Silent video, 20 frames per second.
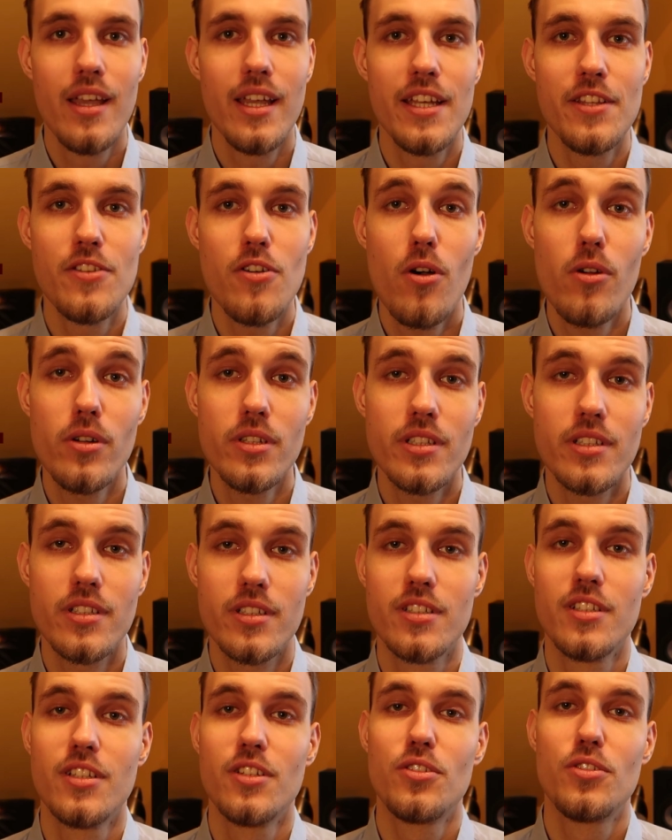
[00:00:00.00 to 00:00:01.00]
In
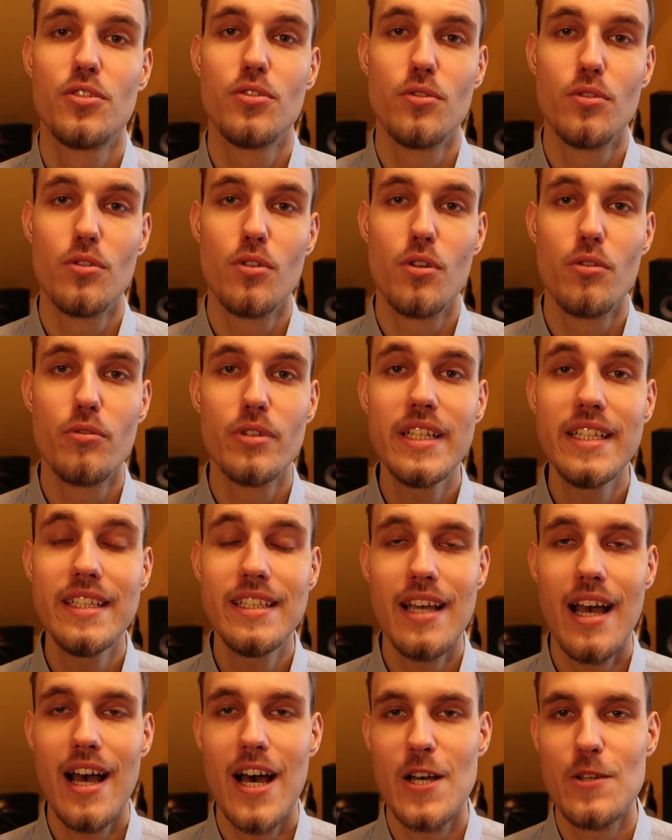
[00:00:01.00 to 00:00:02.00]
order to
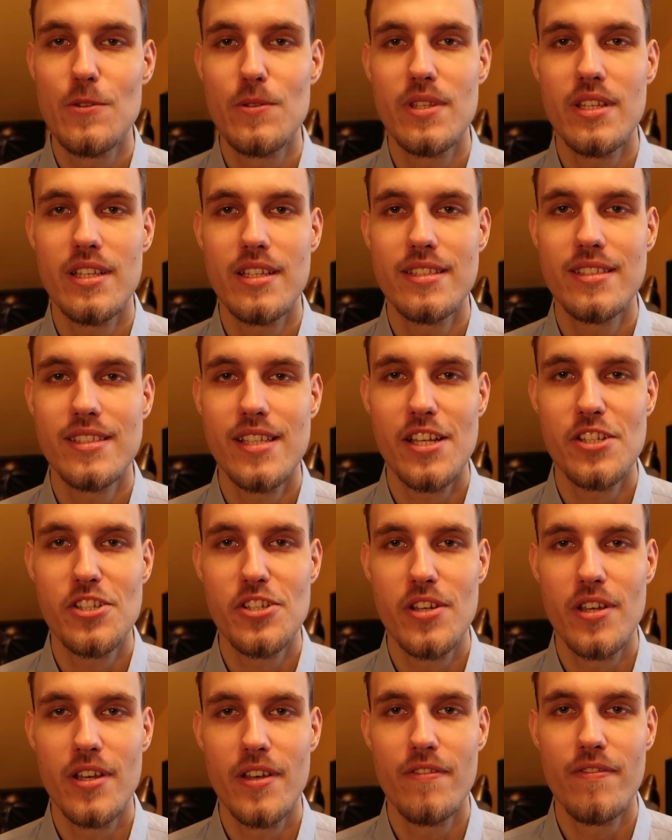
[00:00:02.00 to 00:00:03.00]
read out
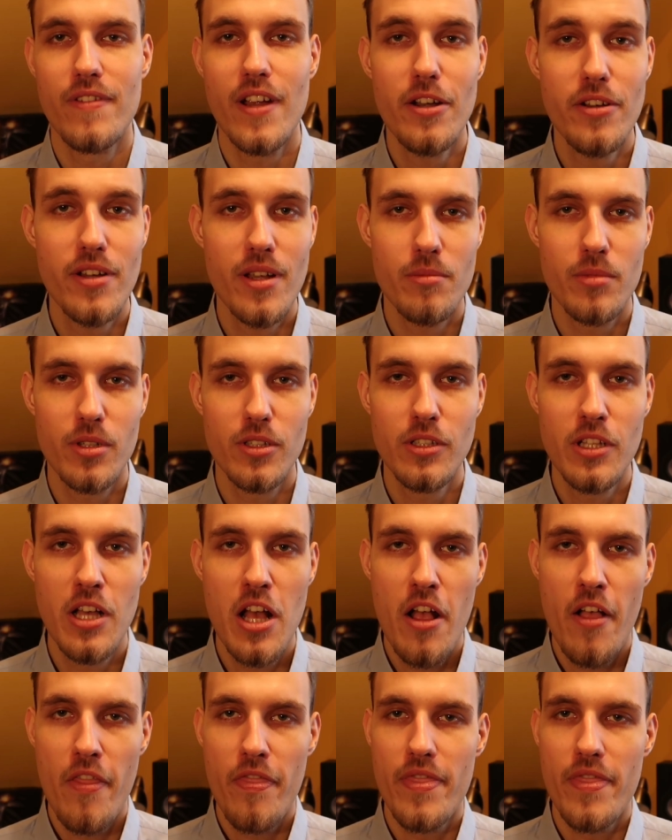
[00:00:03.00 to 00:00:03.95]
such a variable,